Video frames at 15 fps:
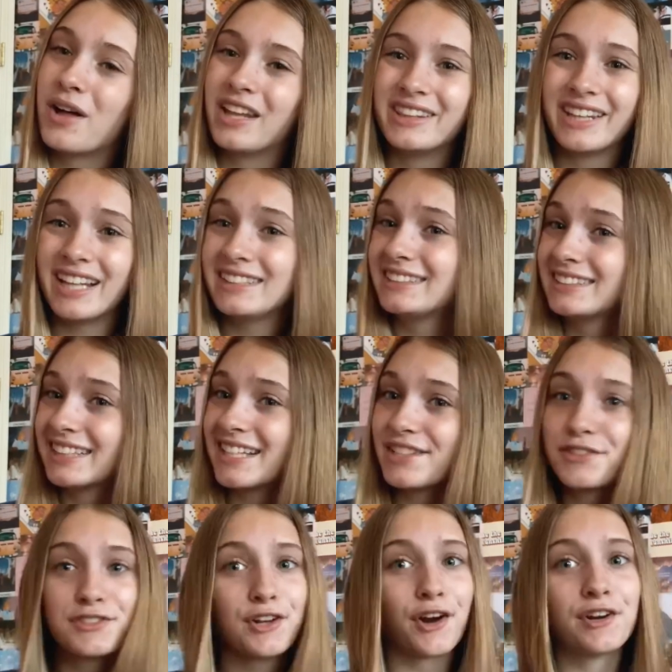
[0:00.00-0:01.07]
let's get
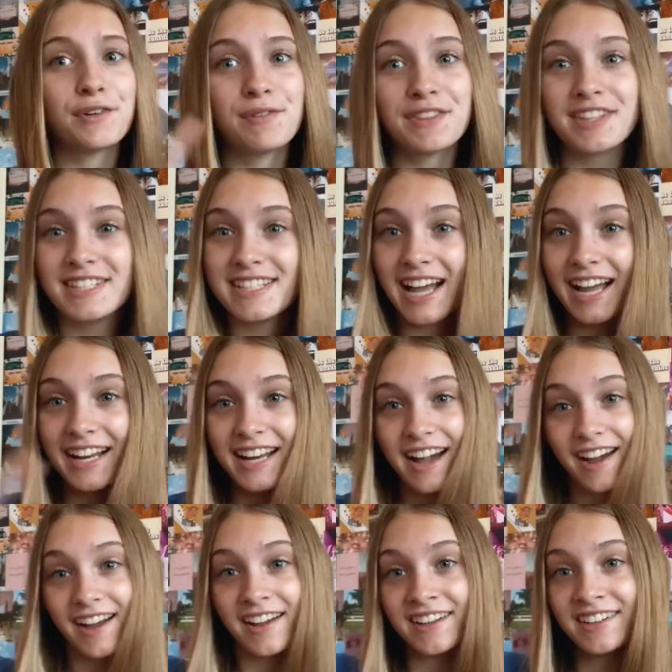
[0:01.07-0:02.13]
started with the
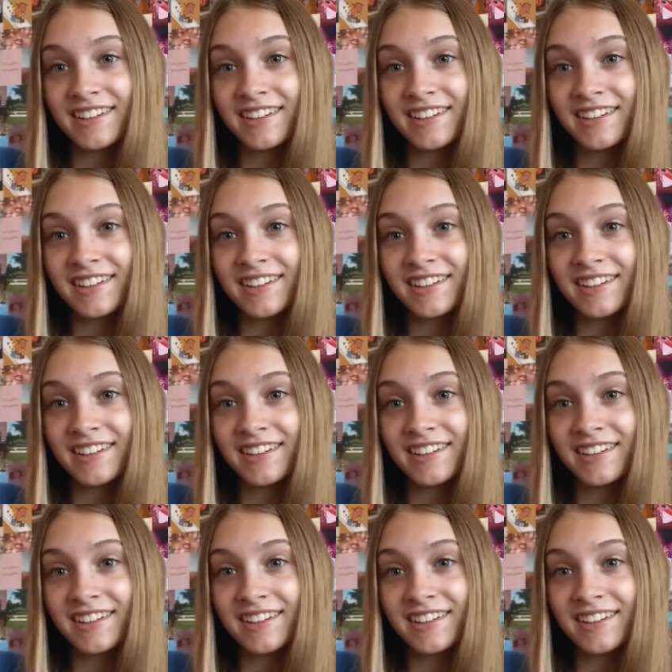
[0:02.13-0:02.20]
tie-dye.